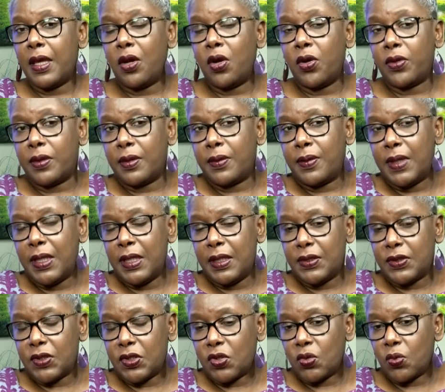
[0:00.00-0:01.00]
There are other
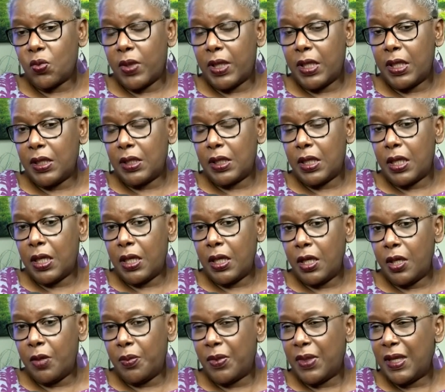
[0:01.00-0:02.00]
things as well.
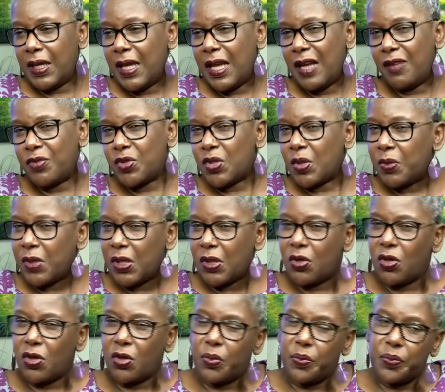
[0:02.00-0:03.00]
They have
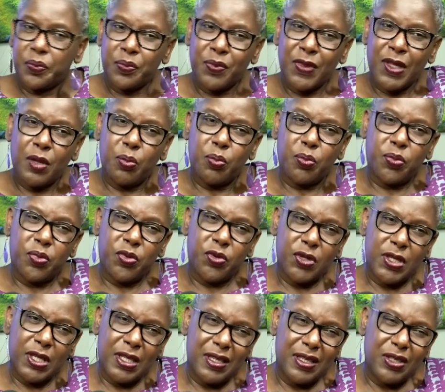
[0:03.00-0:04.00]
something called
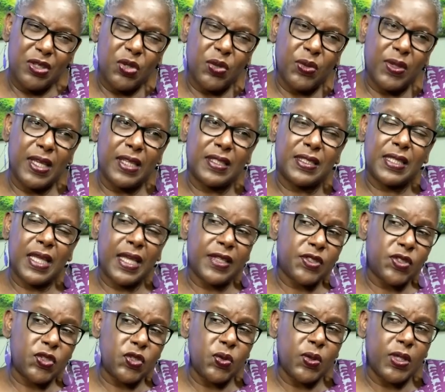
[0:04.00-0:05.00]
there are
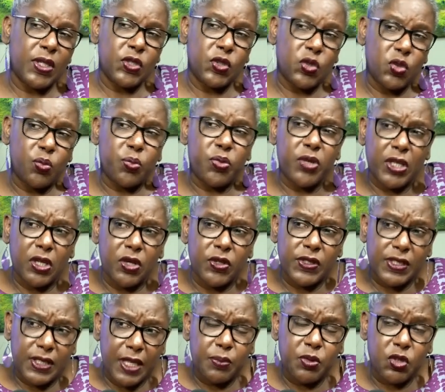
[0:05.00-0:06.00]
tests you can do,
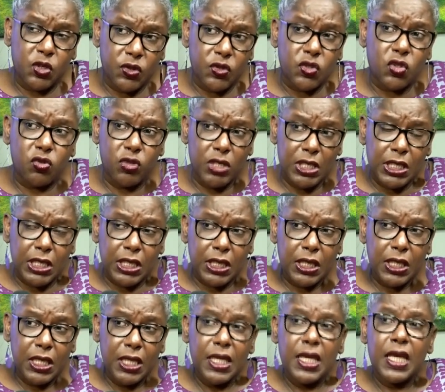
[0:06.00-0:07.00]
preconception
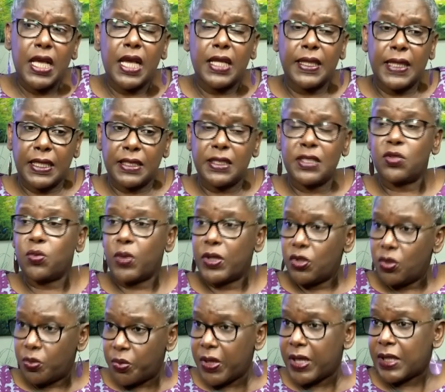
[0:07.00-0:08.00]
screening. That is,
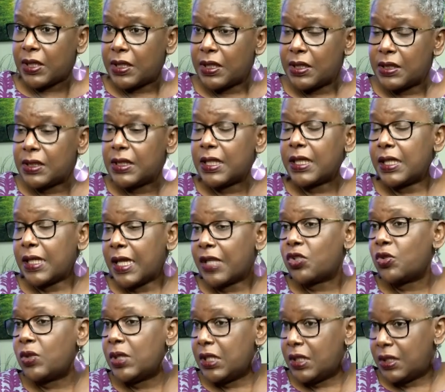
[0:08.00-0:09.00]
when you're pregnant, they can
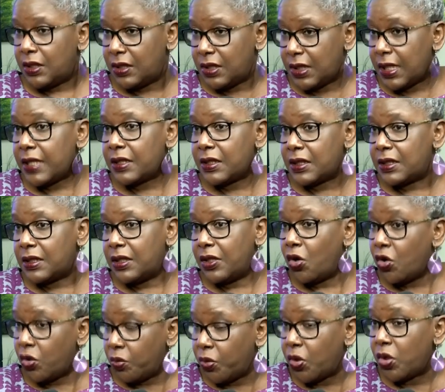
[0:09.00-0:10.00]
actually test
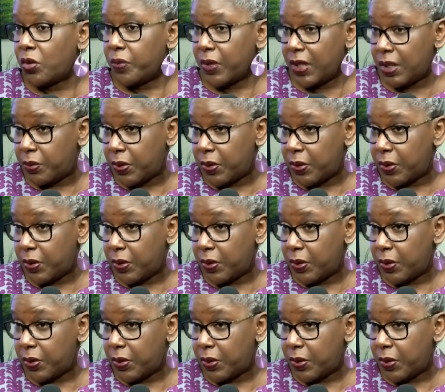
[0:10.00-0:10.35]
the unborn